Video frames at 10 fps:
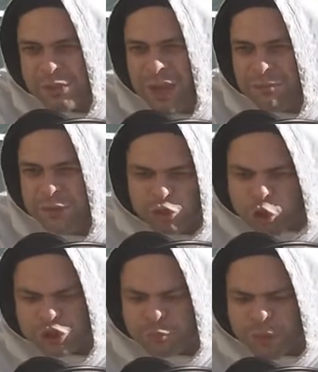white people.
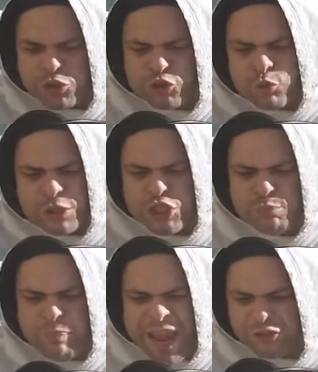You're supposed to
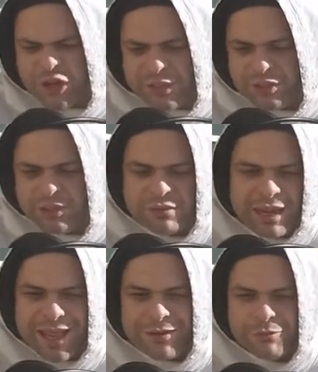respect us.
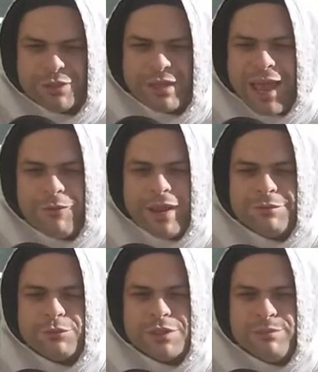I don't
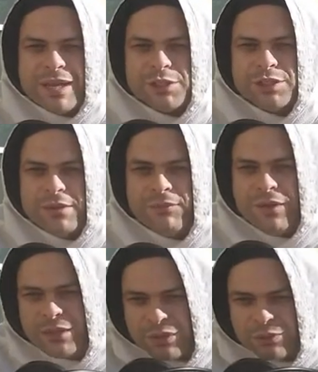have to respect shit.
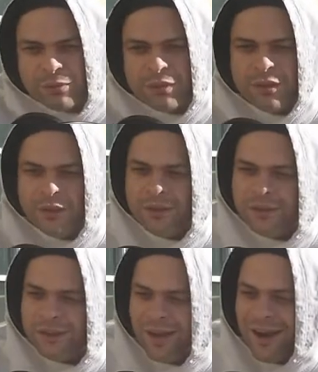Fuck you.
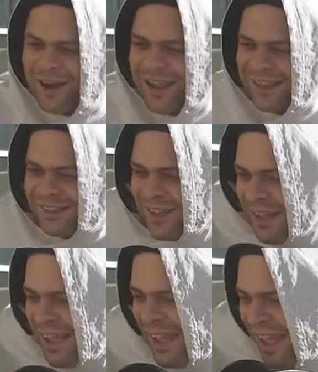All right. It's